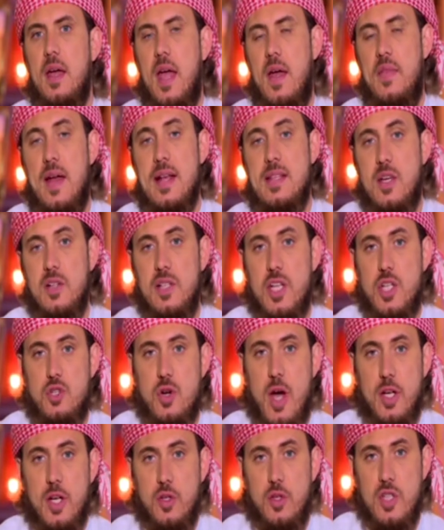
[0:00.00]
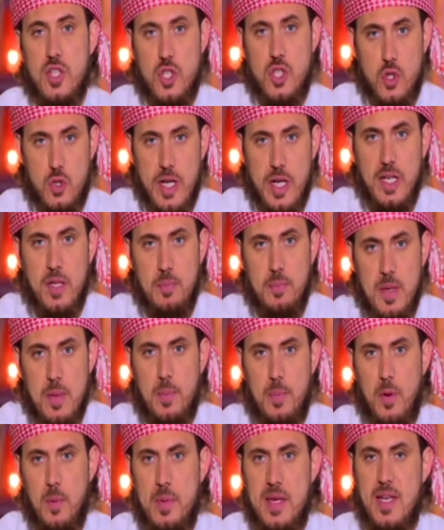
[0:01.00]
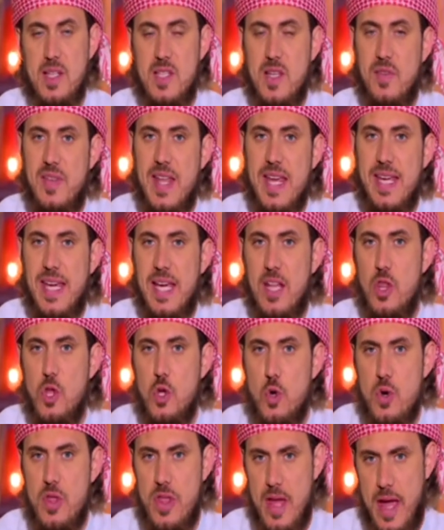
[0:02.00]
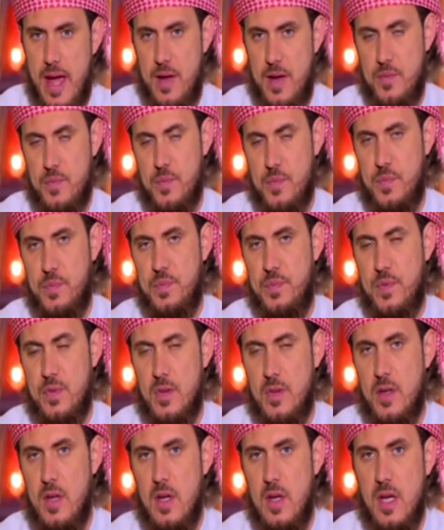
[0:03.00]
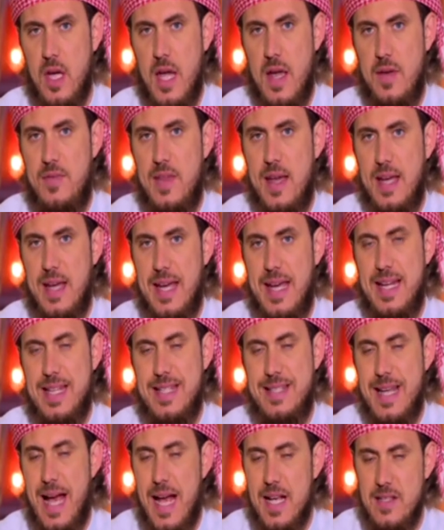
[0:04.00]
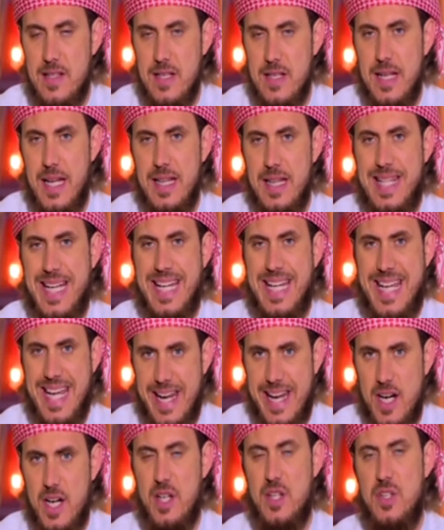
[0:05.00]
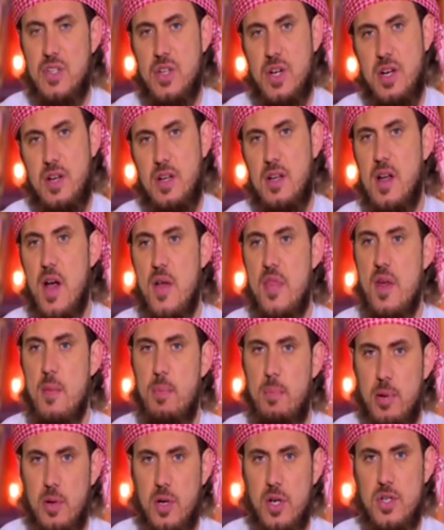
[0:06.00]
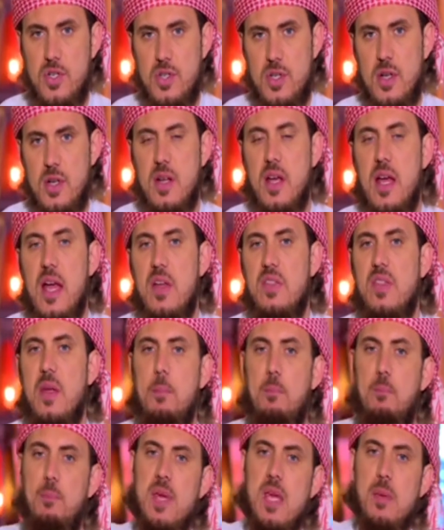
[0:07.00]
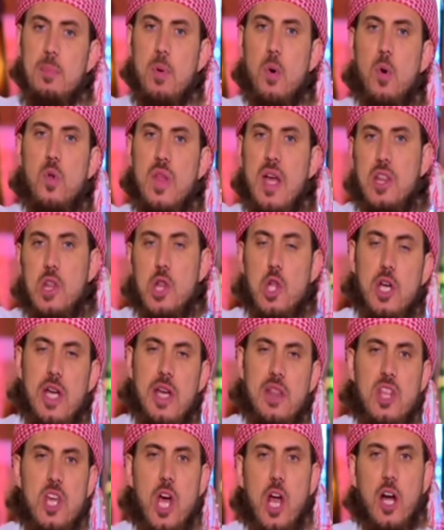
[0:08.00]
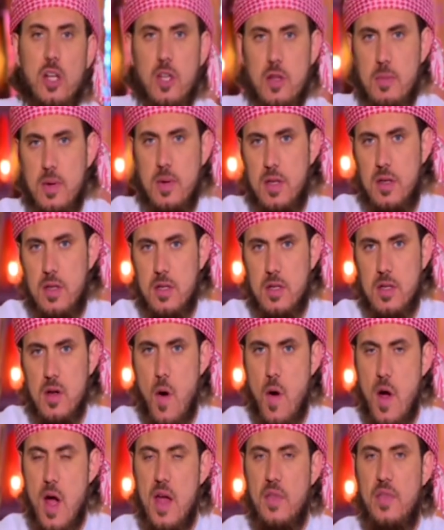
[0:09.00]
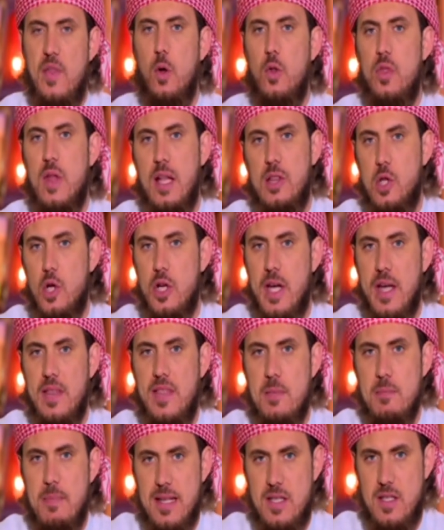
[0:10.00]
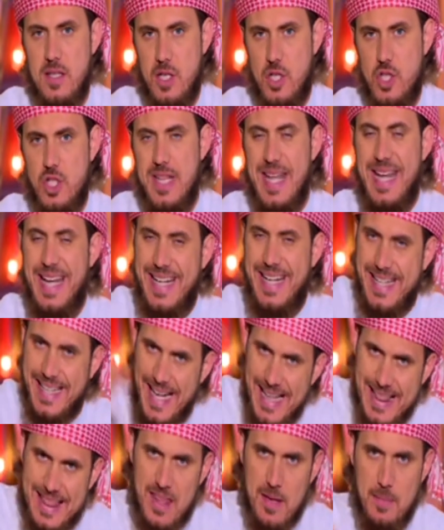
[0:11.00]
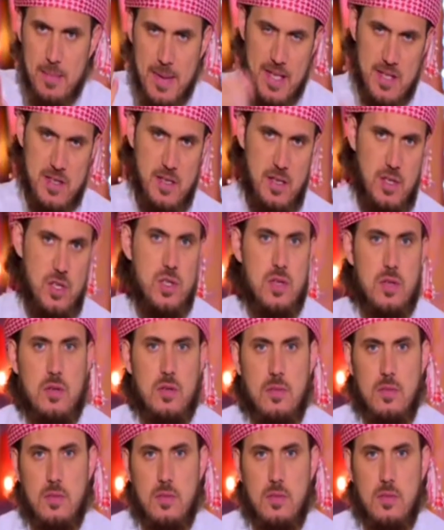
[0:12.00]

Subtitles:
And that's how they try to discredit people. Because if they can do that, if they can assassinate the character, the person, then people will not look at the argument. They will not look at the message. They cut the message.